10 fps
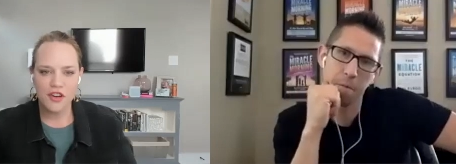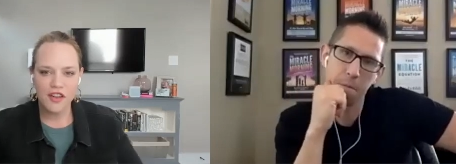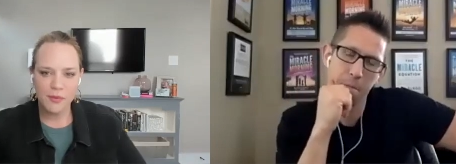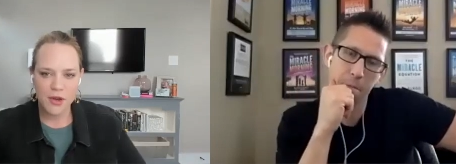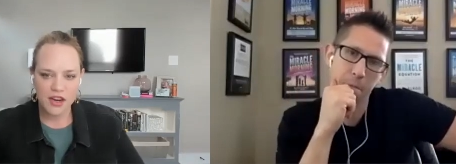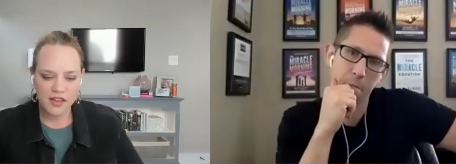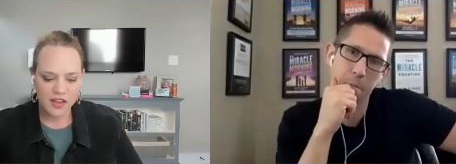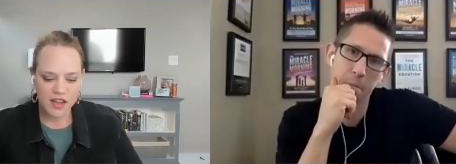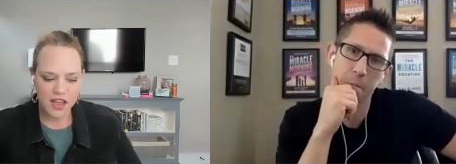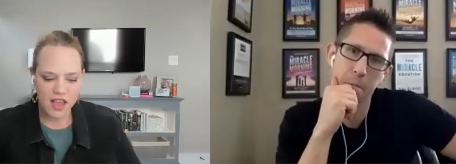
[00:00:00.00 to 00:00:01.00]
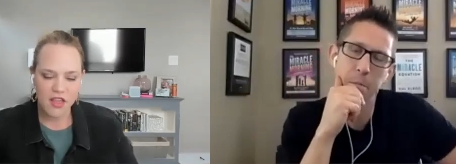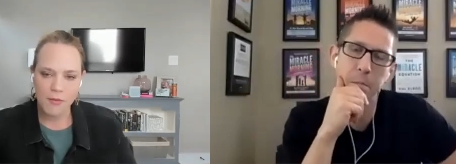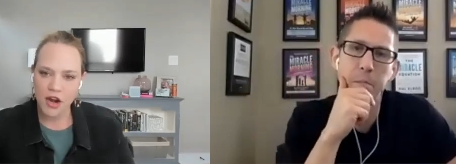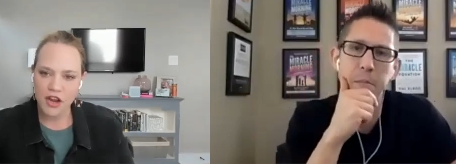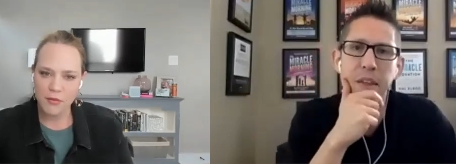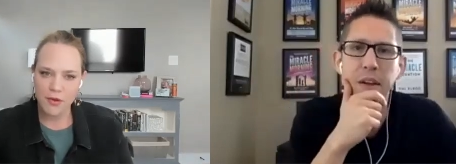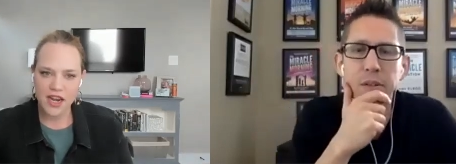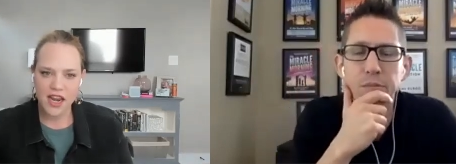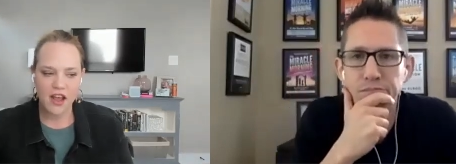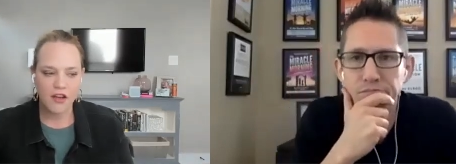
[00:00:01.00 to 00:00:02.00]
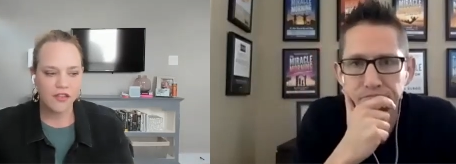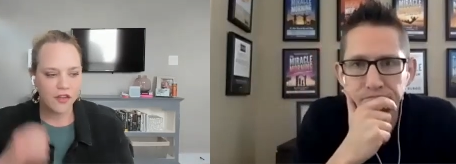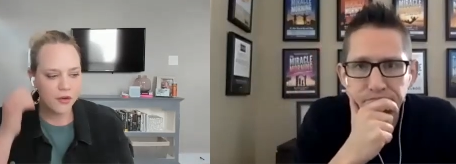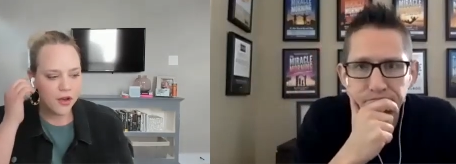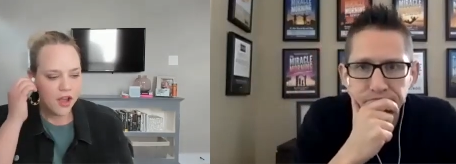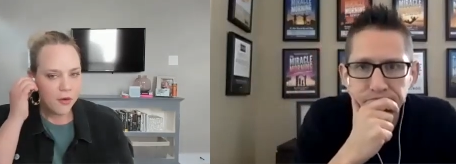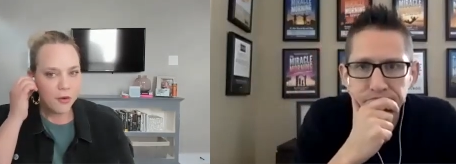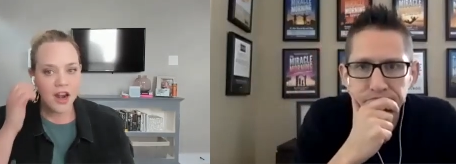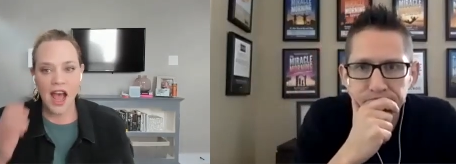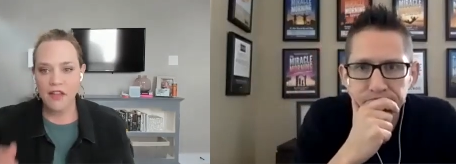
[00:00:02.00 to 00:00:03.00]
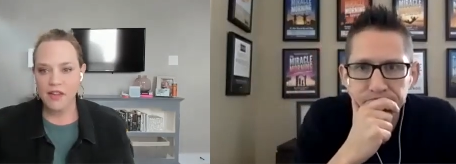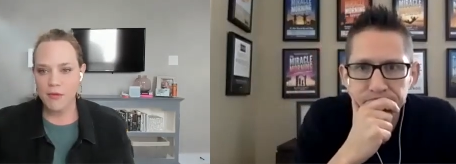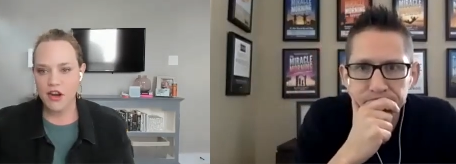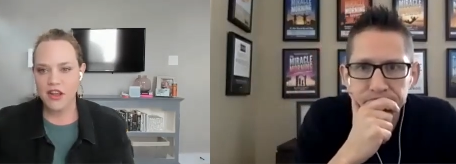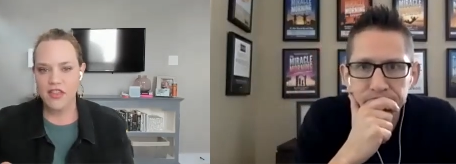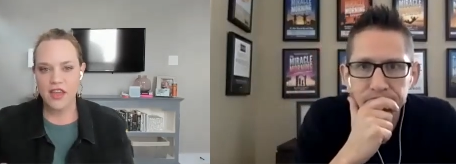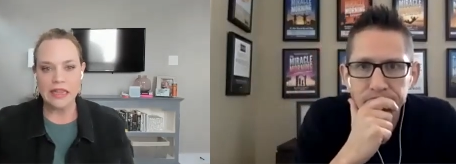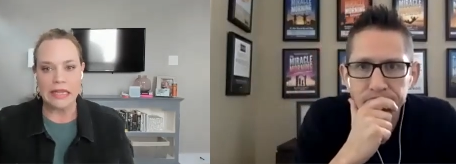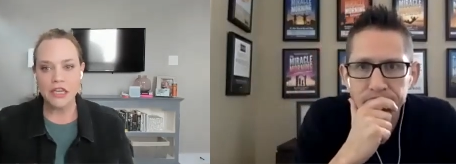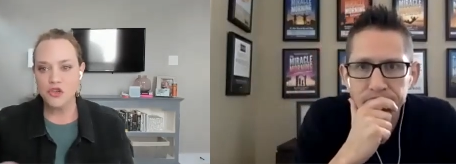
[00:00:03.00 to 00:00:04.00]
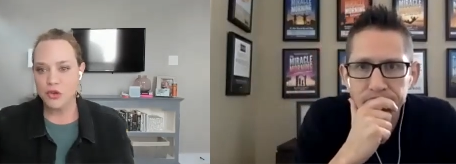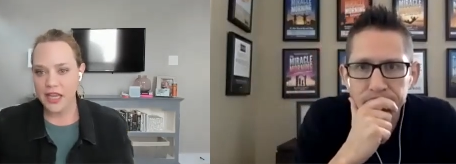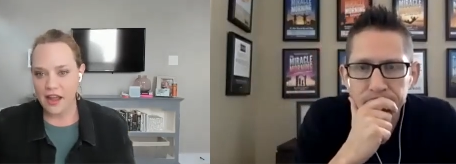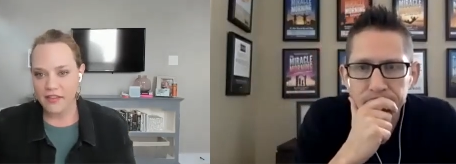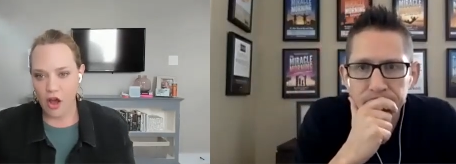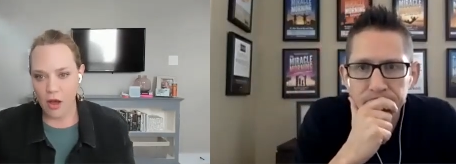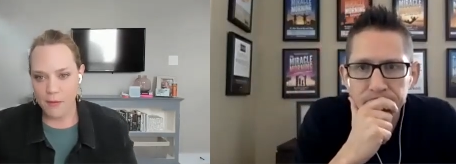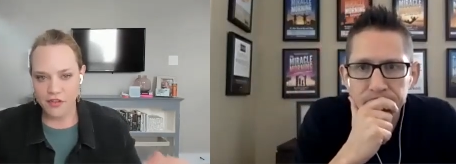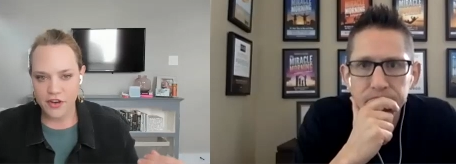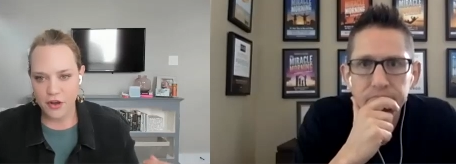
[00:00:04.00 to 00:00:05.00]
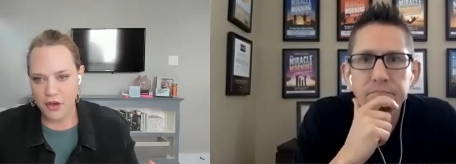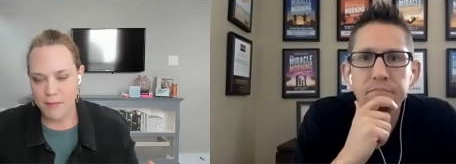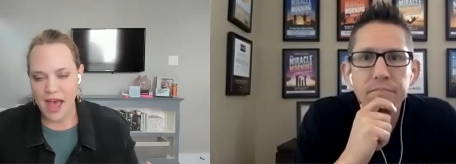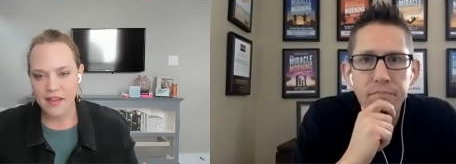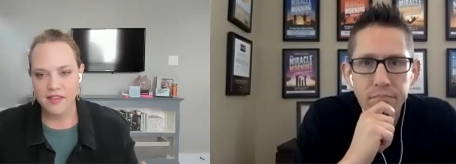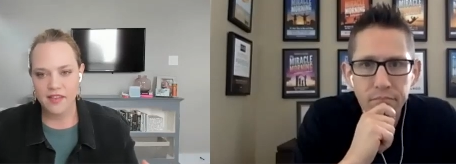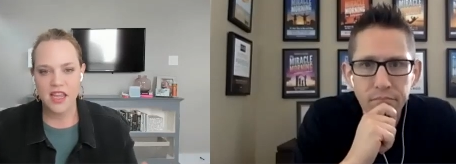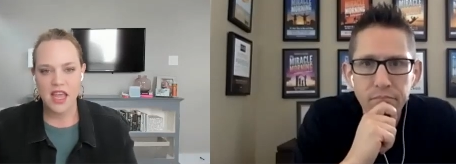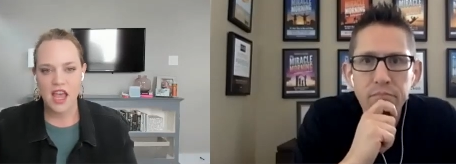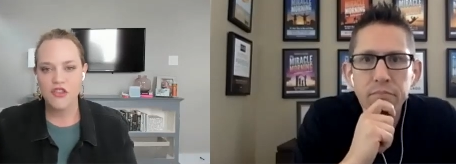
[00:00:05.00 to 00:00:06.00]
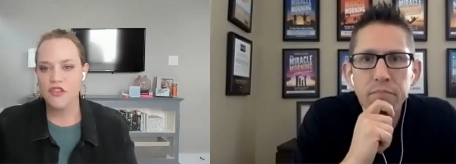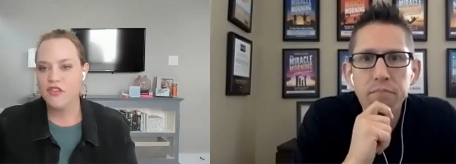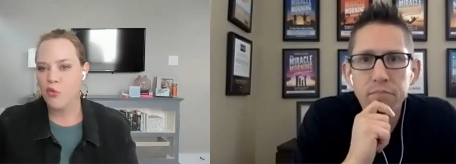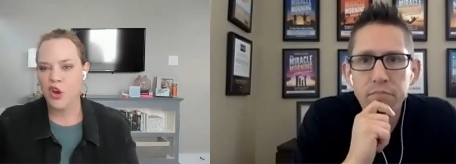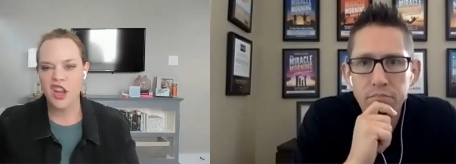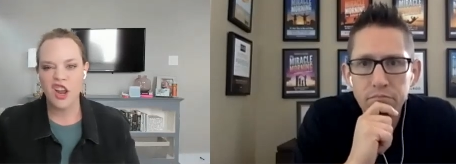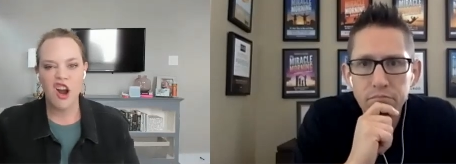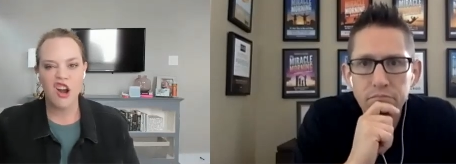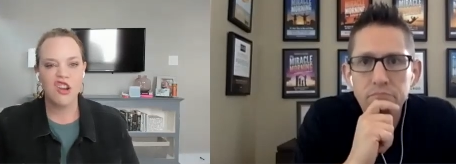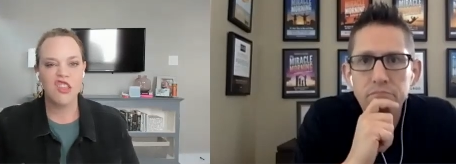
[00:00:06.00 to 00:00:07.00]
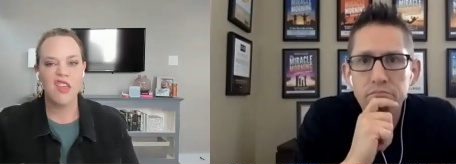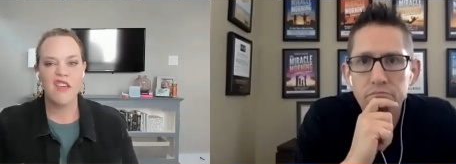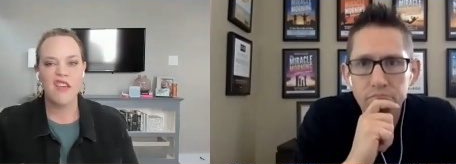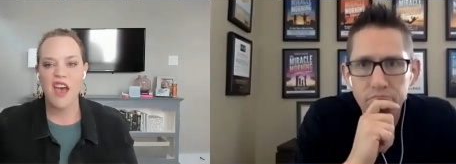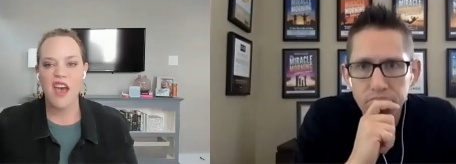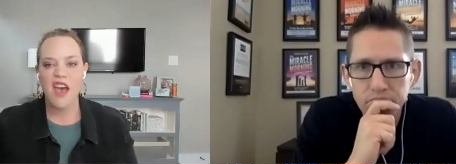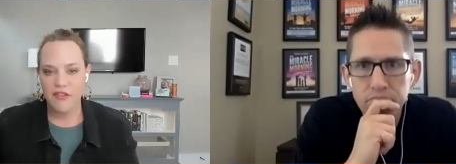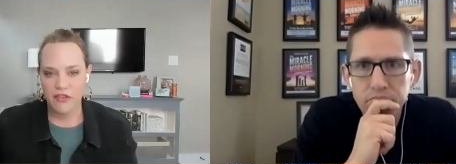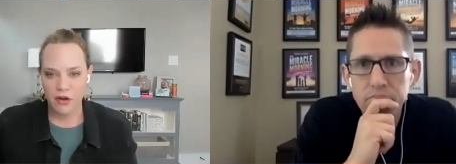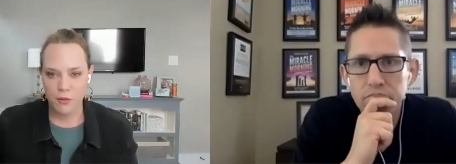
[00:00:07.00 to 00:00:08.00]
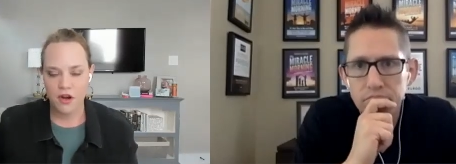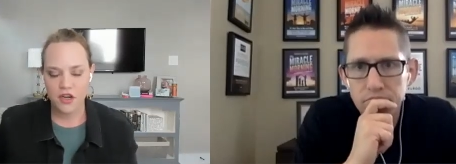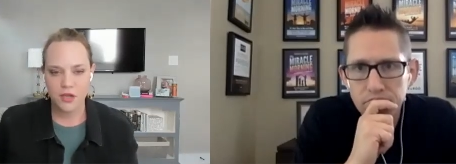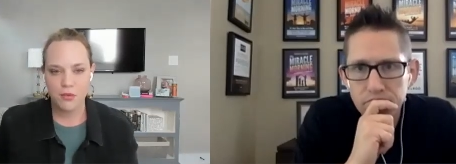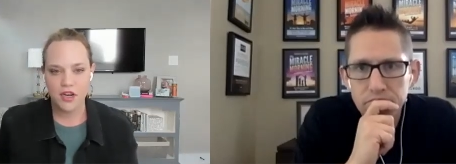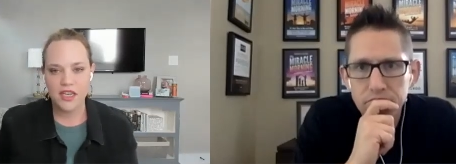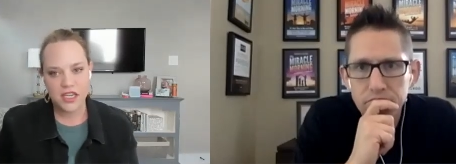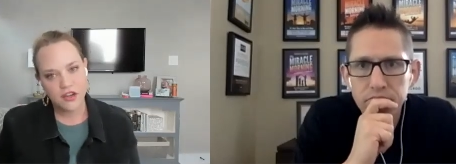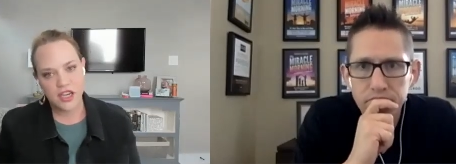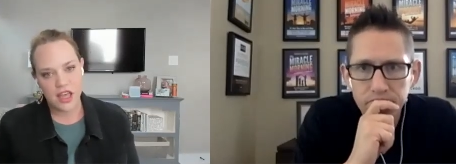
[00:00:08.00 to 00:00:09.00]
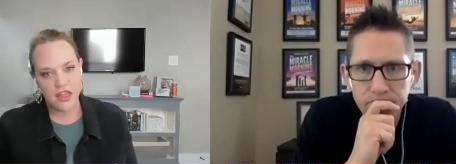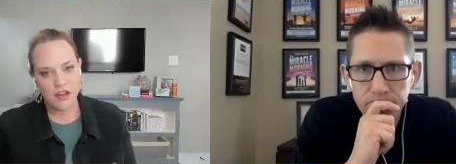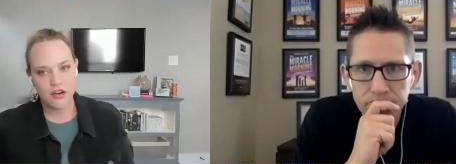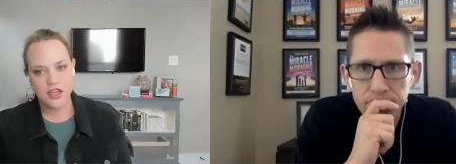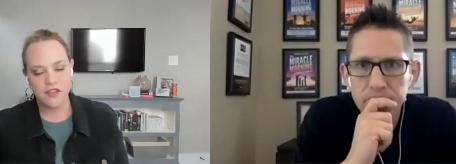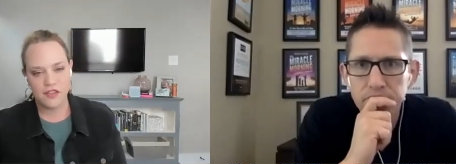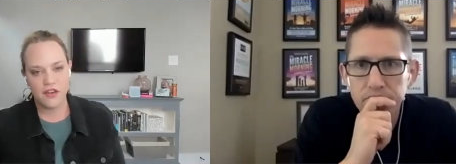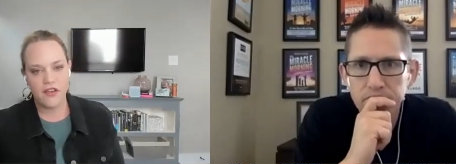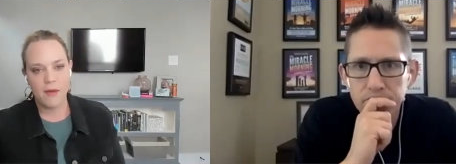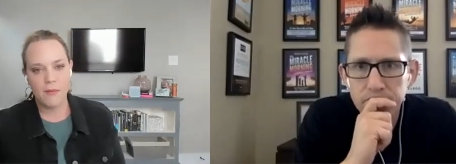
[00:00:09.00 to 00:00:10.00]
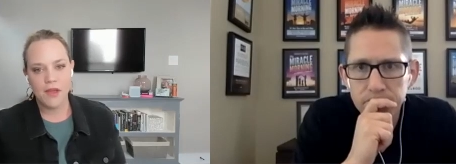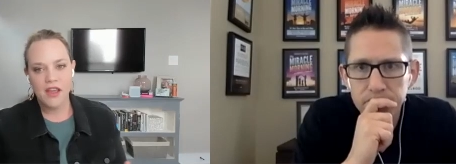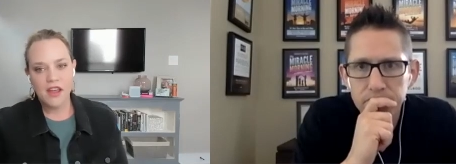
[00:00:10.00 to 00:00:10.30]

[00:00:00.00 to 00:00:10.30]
Speaker 1: are experiencing in the market right now. So, we're in a housing market that literally has almost no capacity. Agents are working harder than they've ever worked to put a deal together to serve up